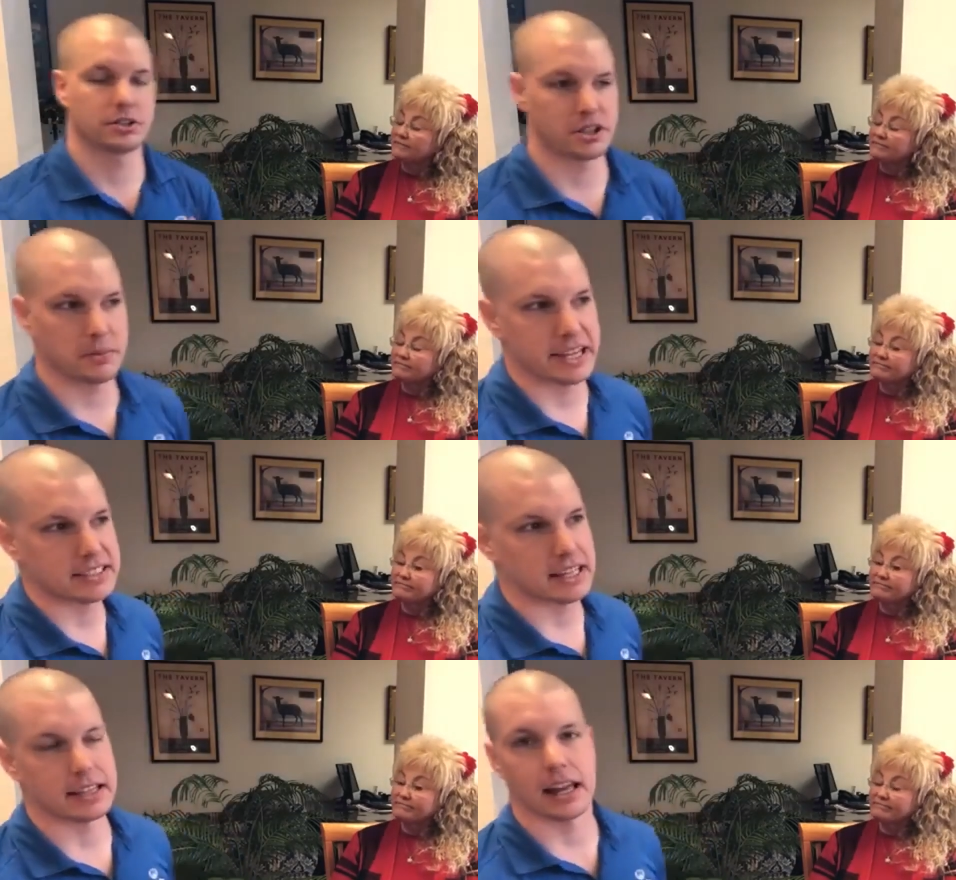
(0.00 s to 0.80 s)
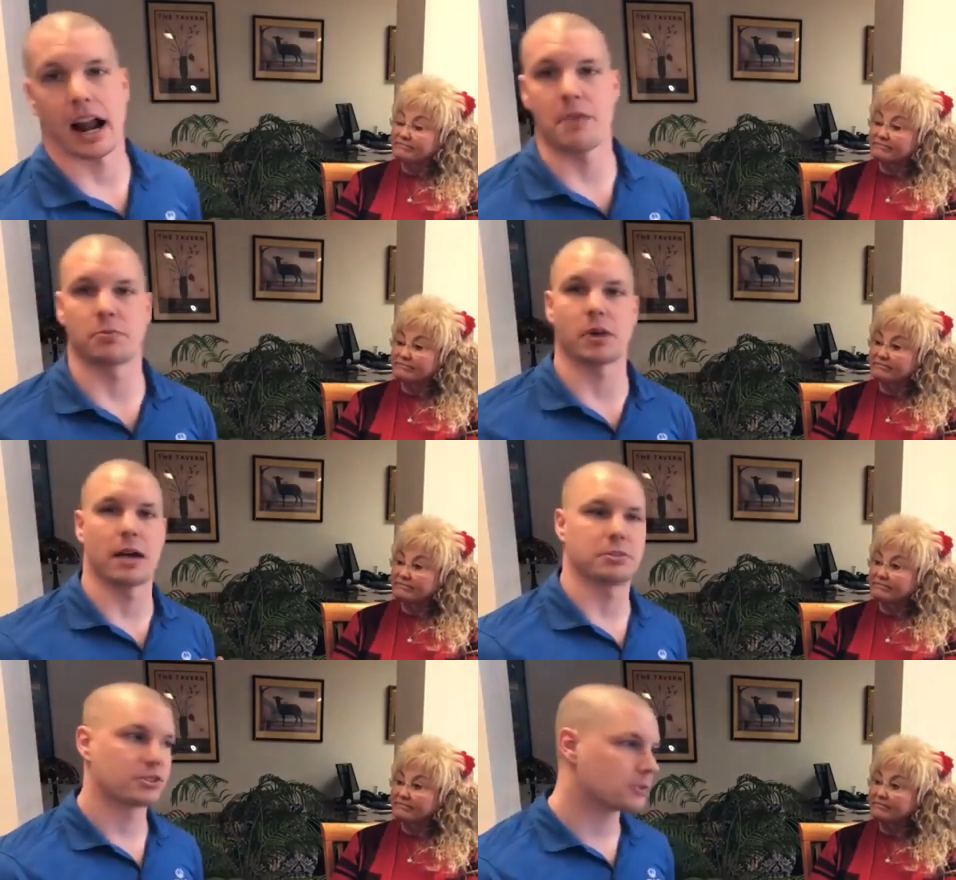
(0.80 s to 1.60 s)
Speaker 1: so the biggest thing that I'm
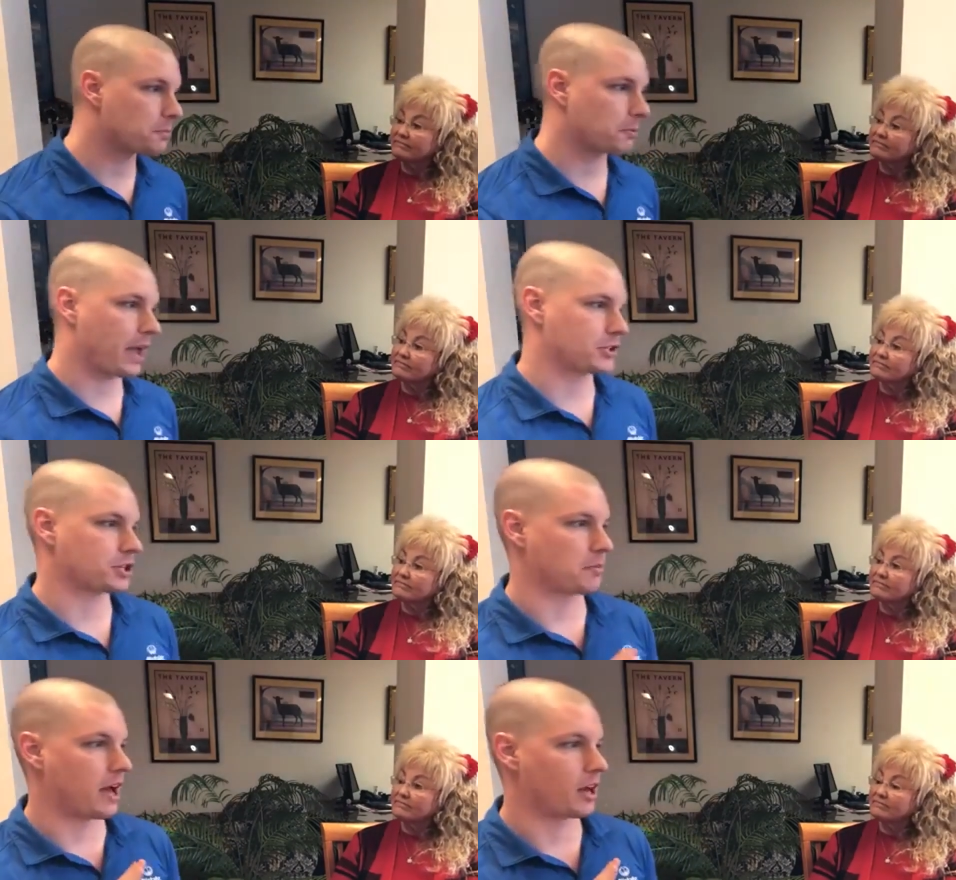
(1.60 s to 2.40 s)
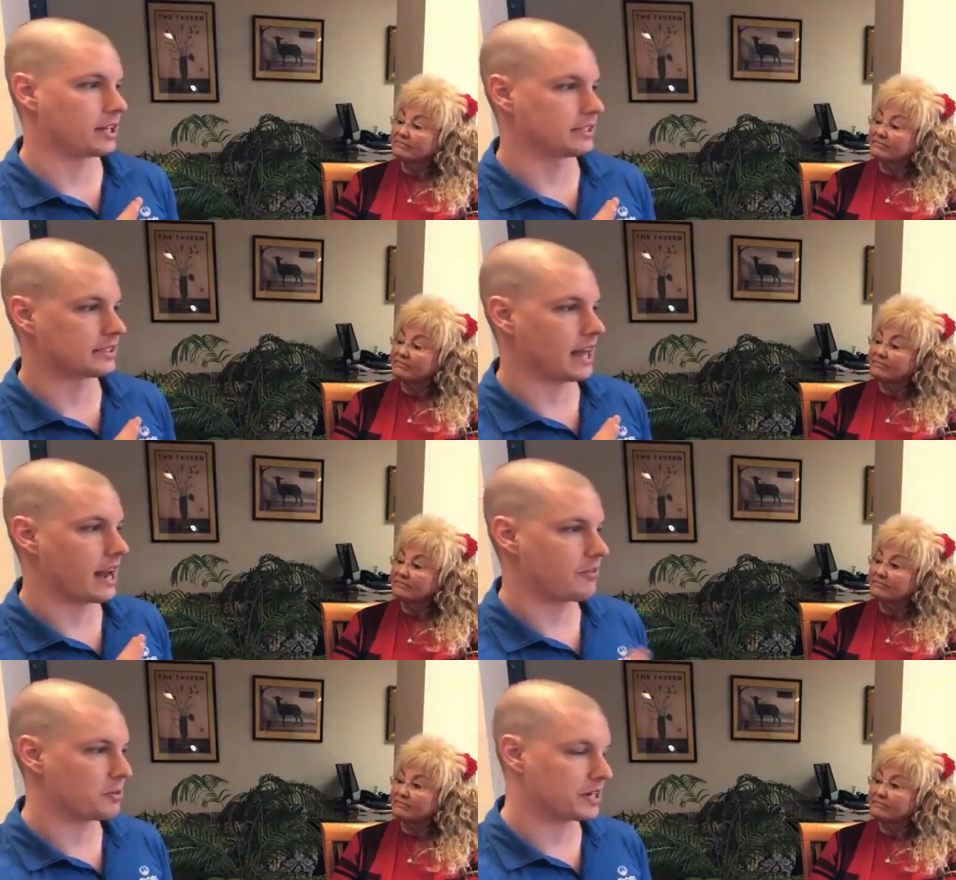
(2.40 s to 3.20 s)
I'm super passionate about is that
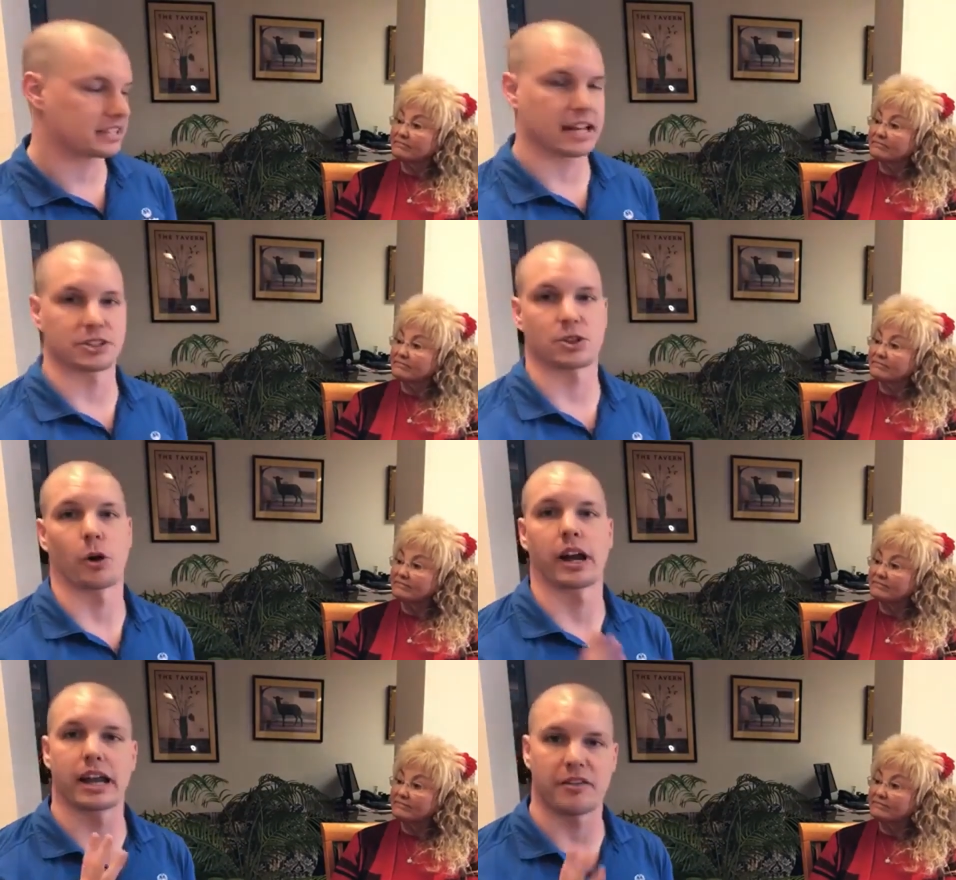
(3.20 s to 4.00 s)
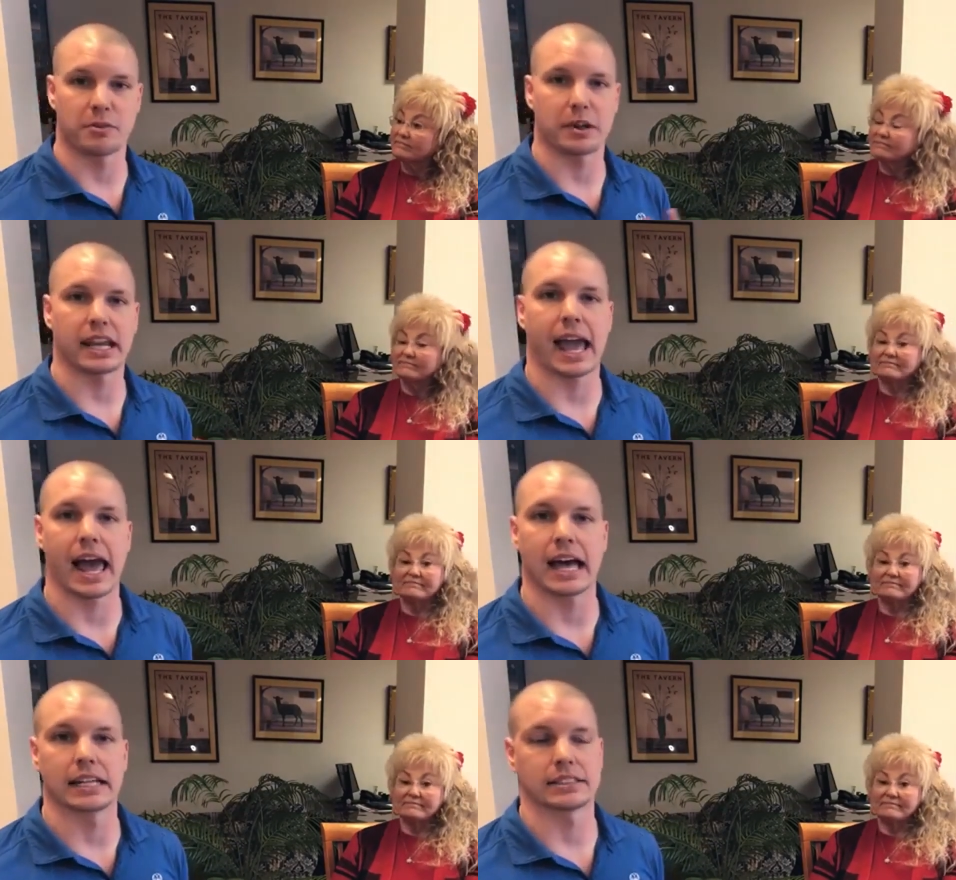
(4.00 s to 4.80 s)
everybody's got a story and everybody
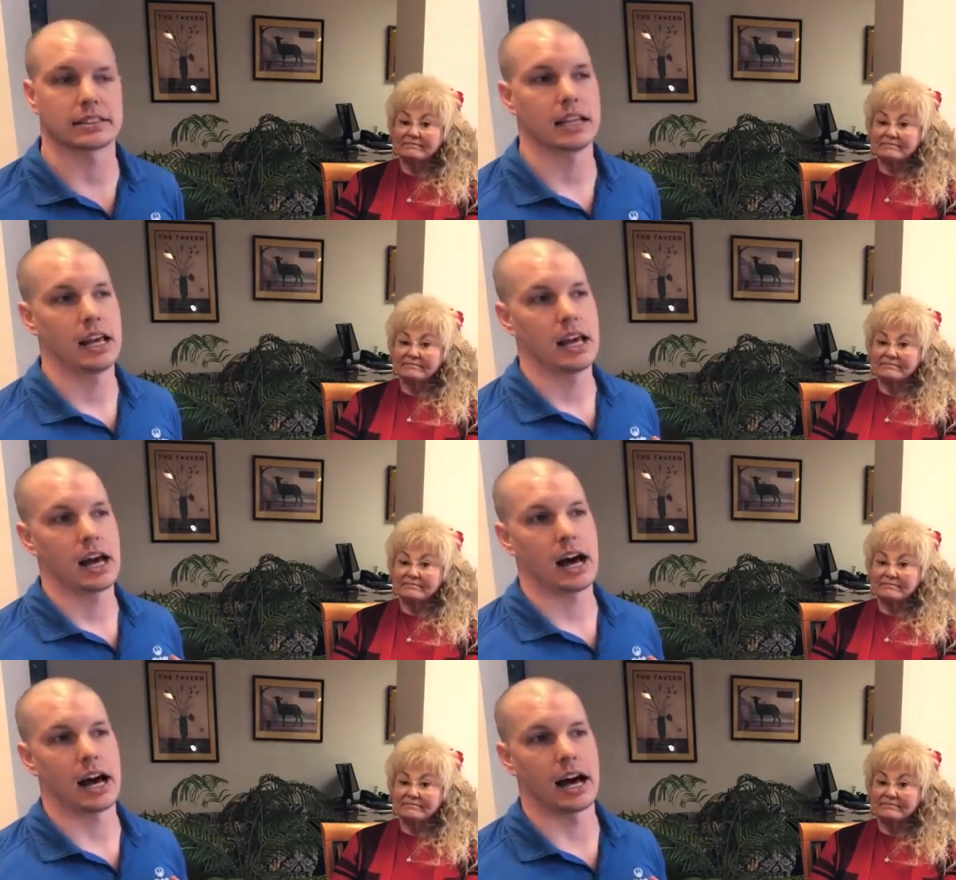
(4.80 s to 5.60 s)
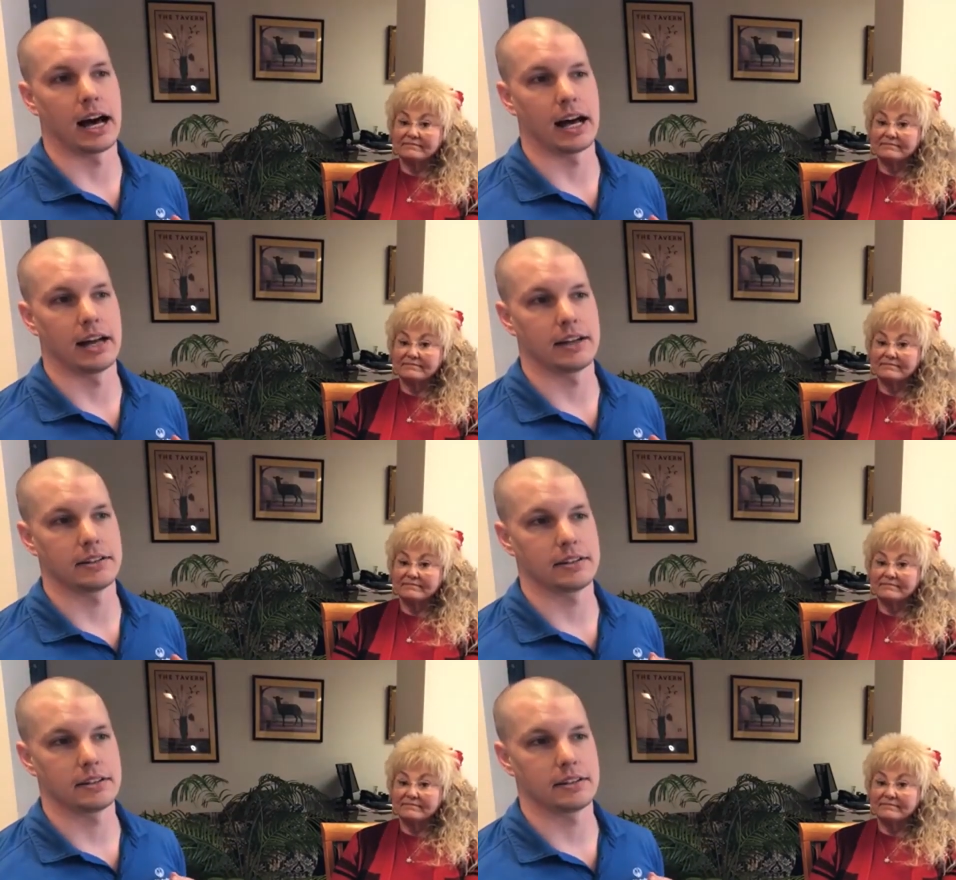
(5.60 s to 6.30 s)
has uh,